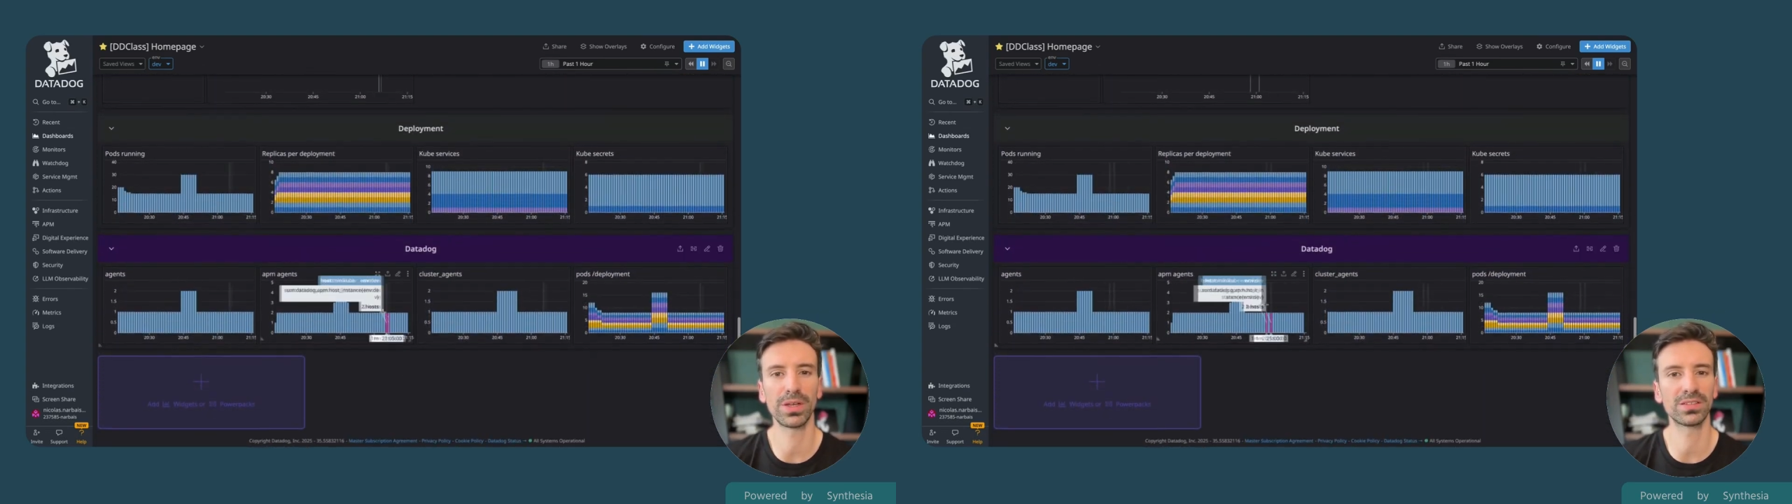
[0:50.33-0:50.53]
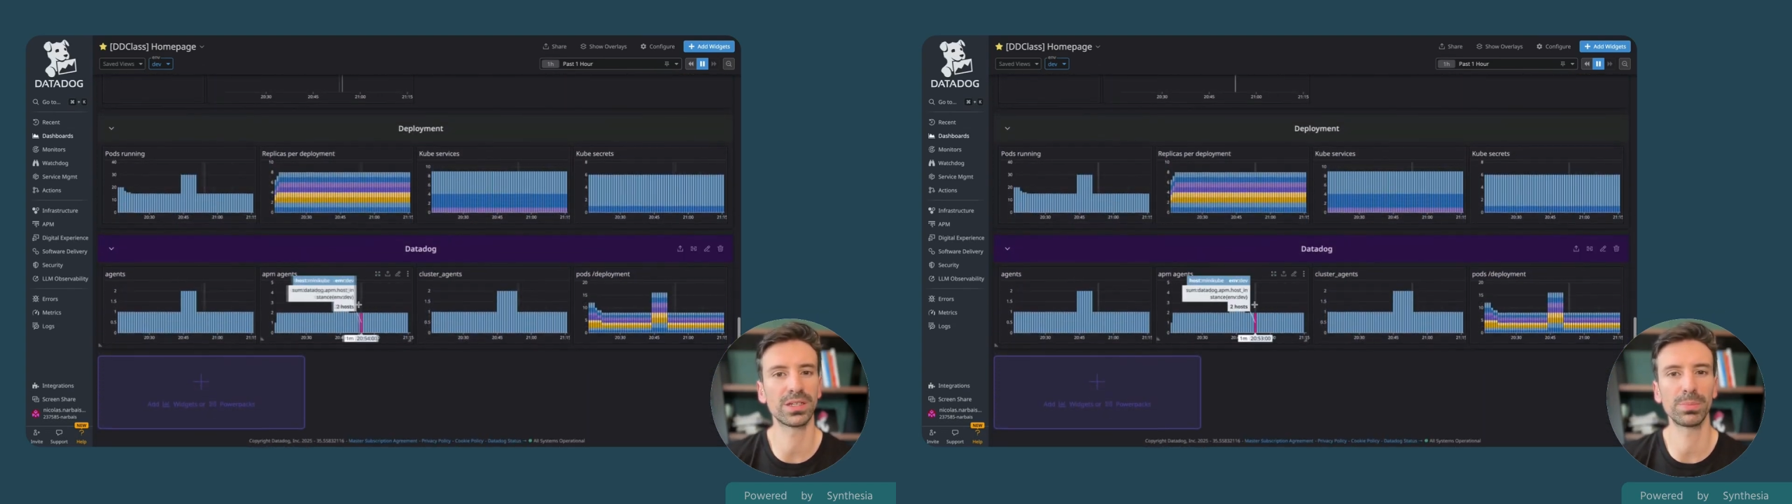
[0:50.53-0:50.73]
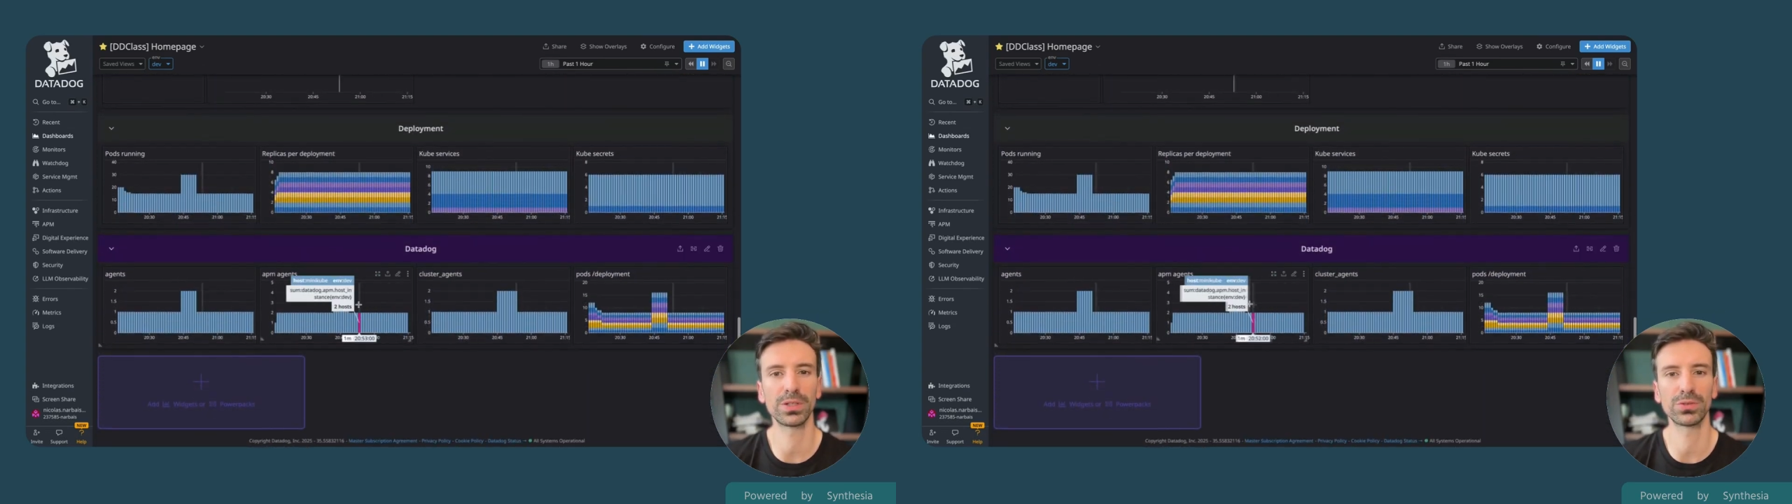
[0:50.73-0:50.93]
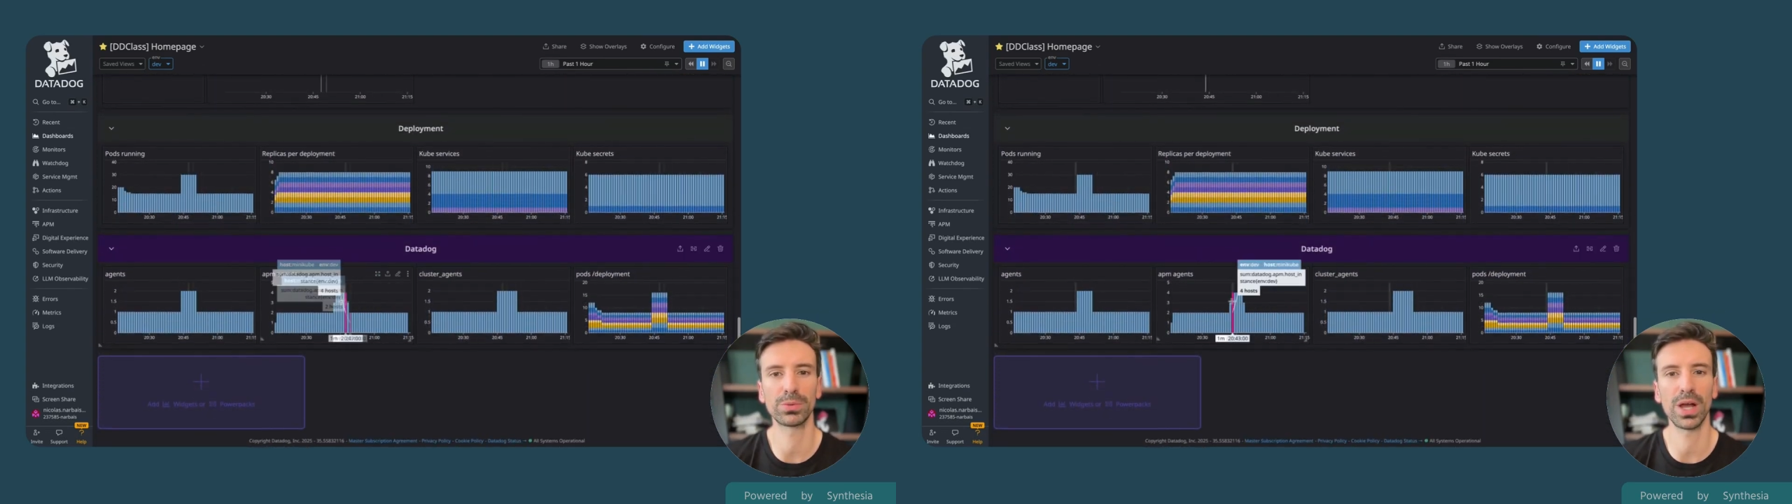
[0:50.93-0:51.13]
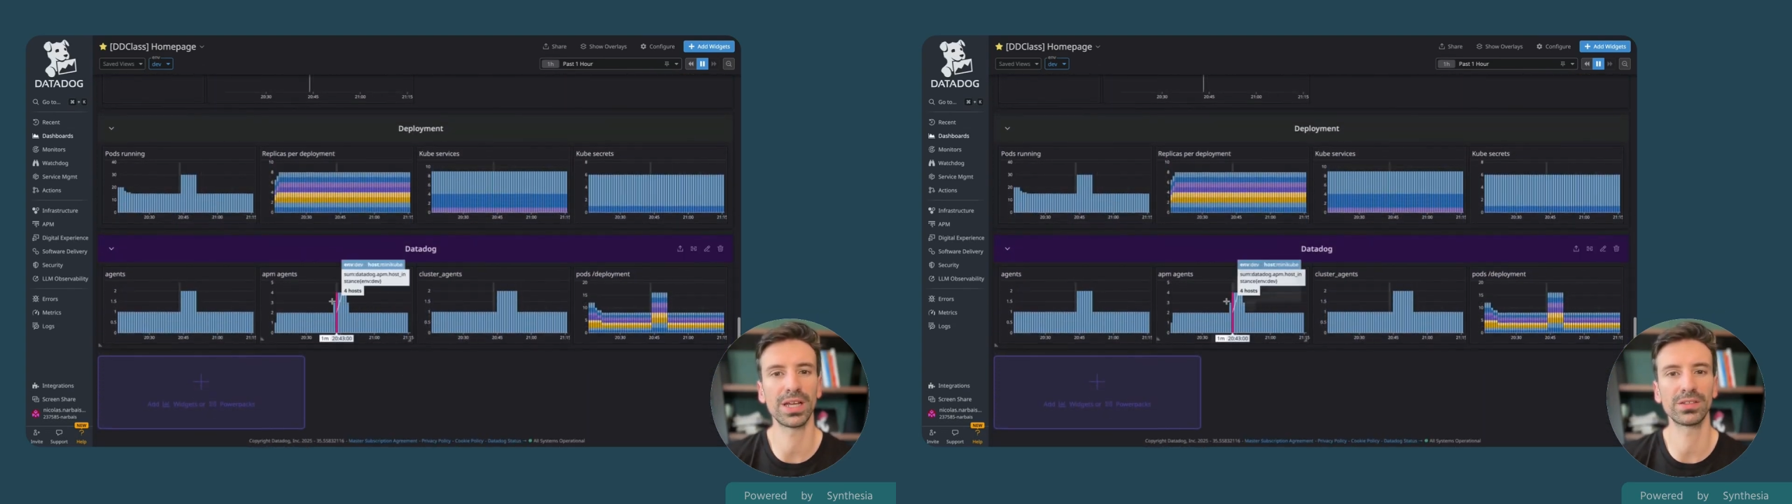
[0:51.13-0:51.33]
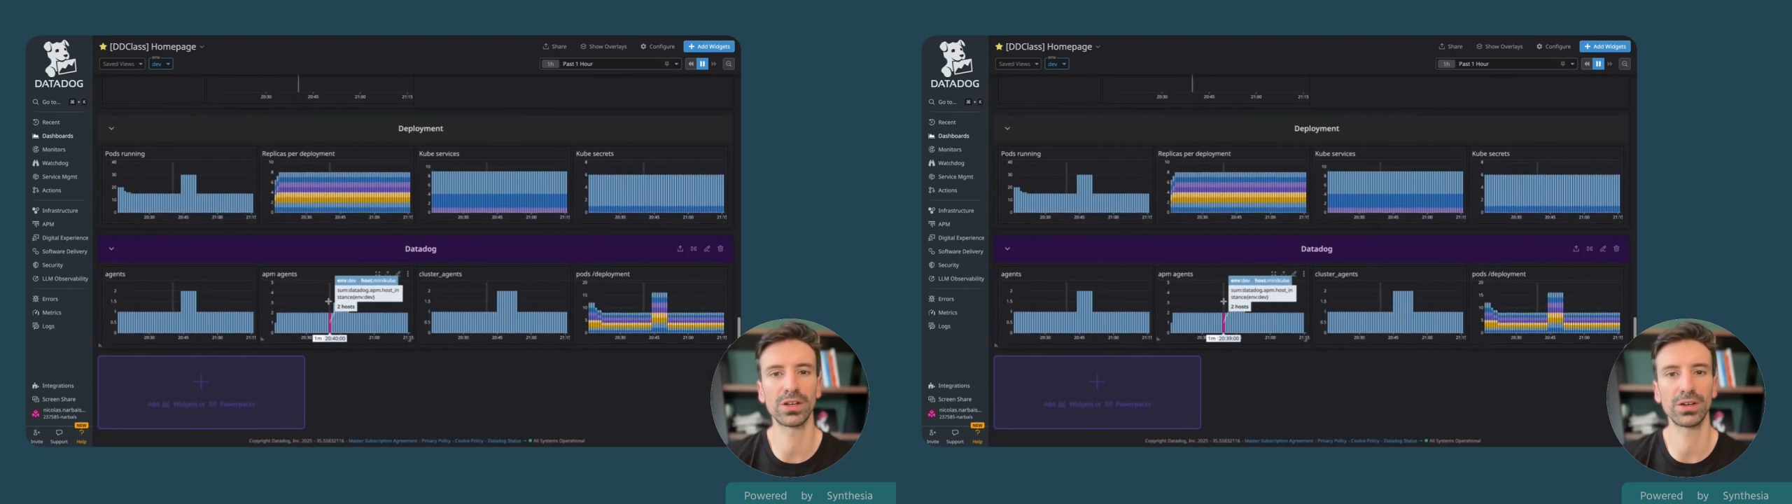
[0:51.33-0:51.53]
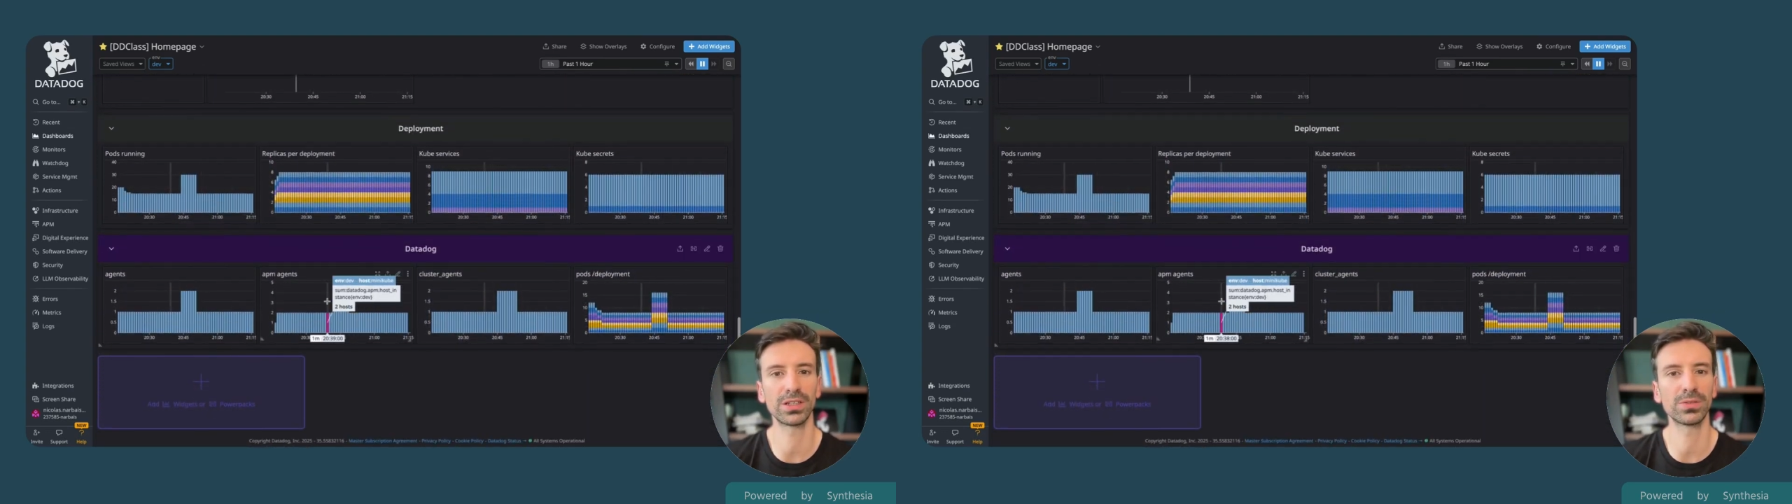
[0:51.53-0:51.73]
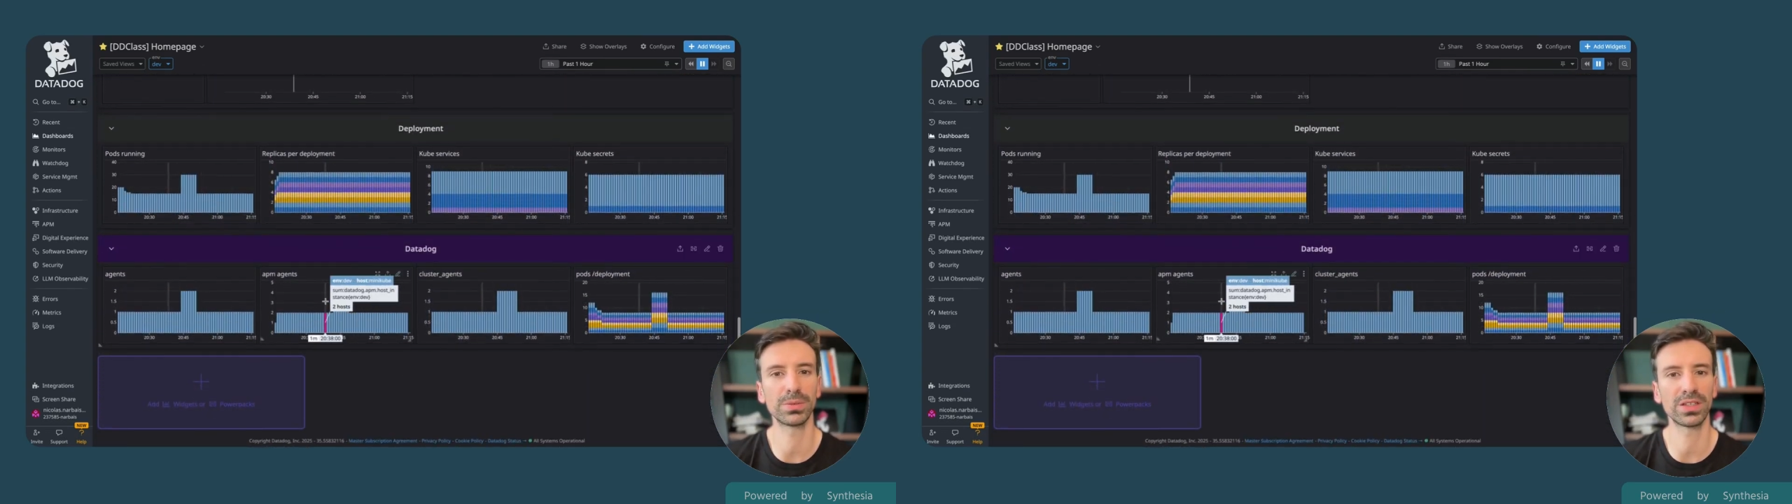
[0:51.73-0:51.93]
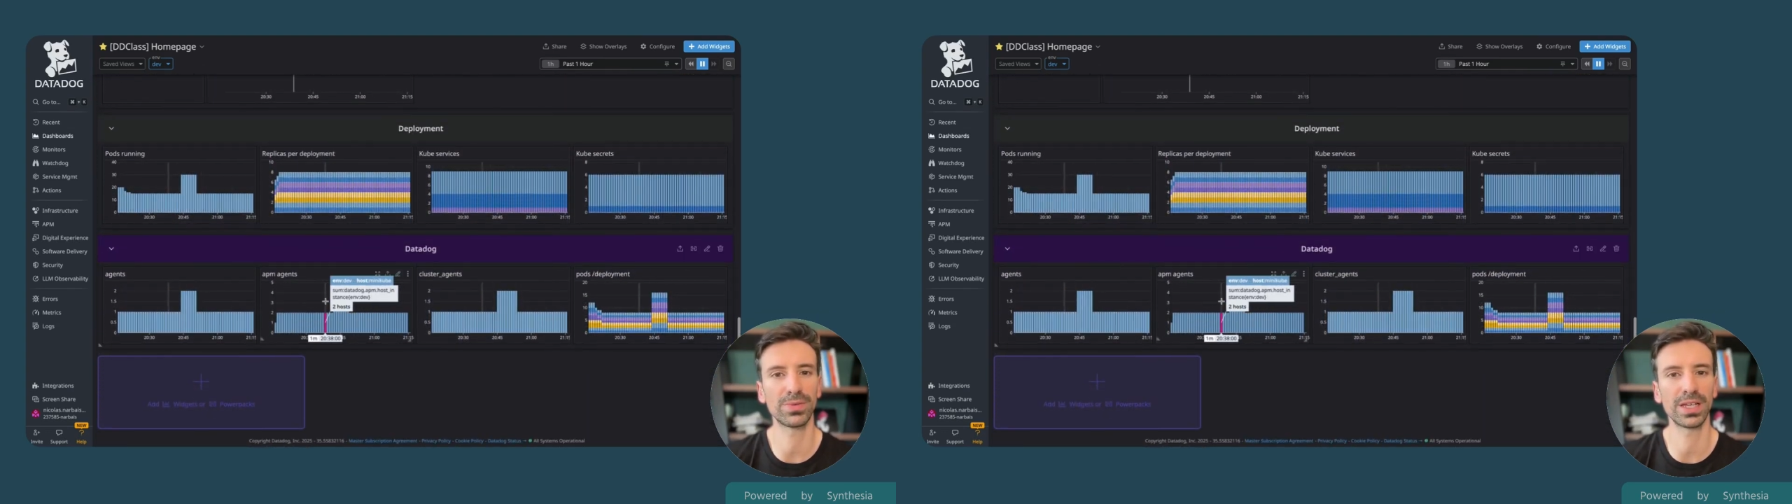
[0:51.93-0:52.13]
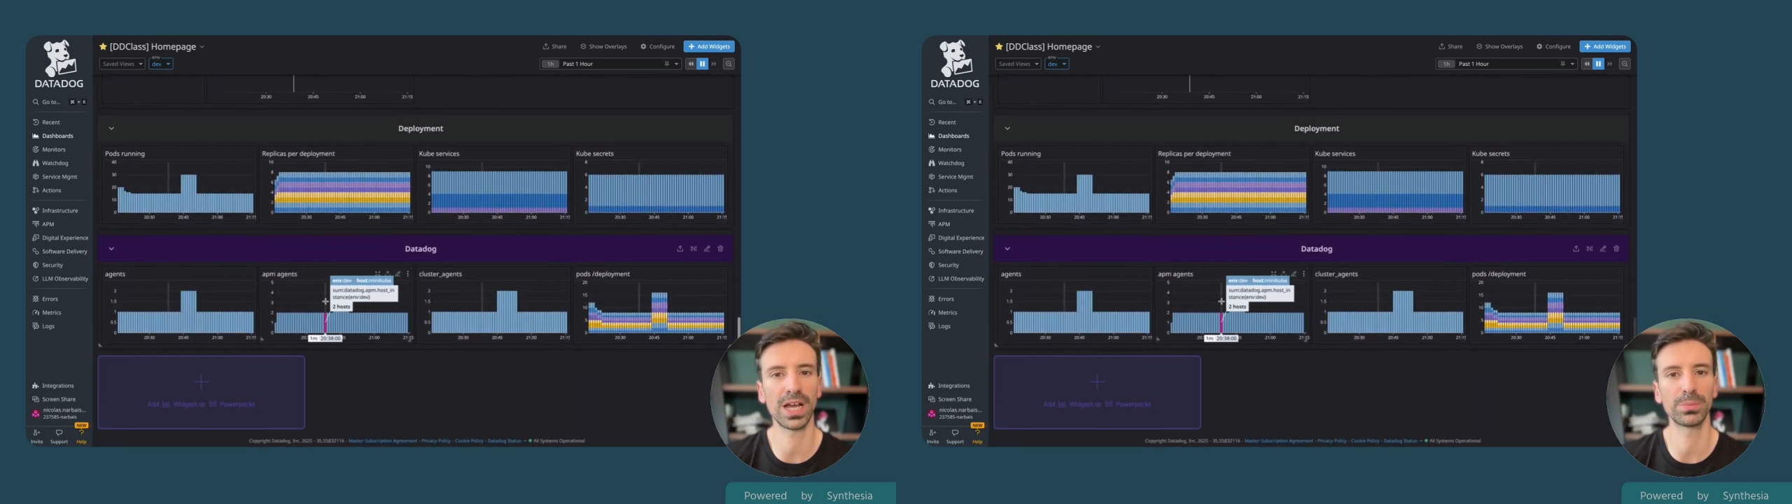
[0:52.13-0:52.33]
that CPU spikes occur at
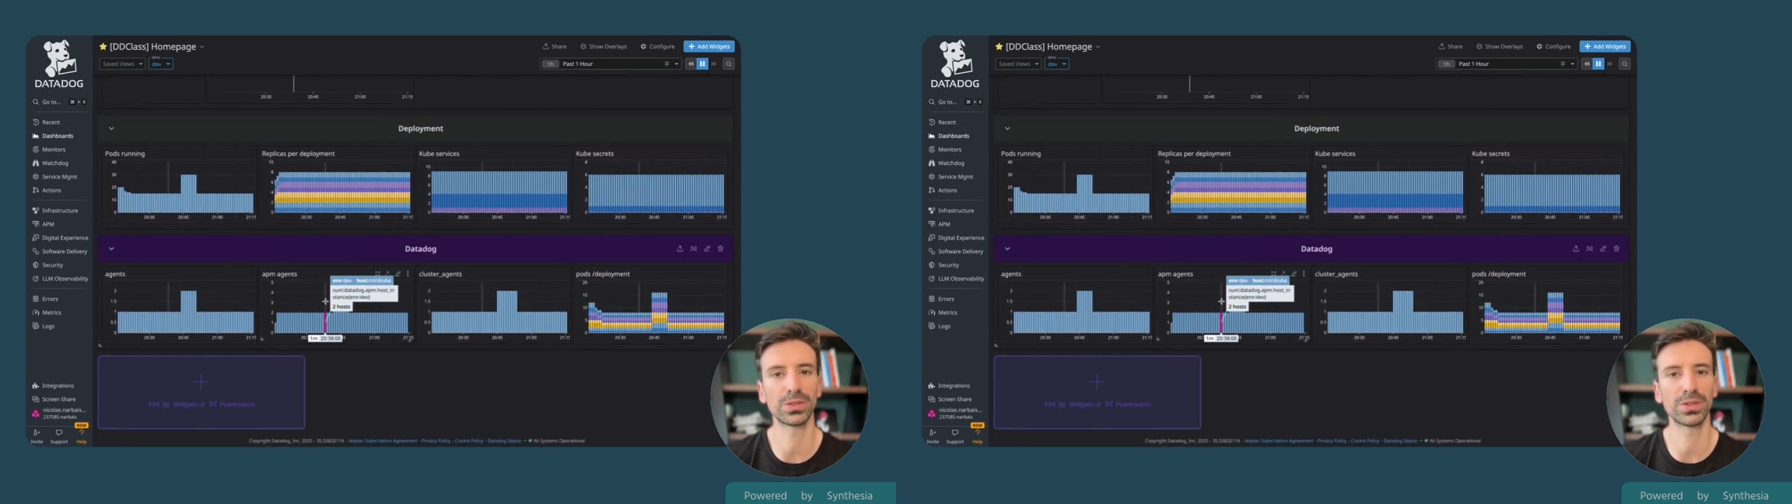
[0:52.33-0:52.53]
specific times of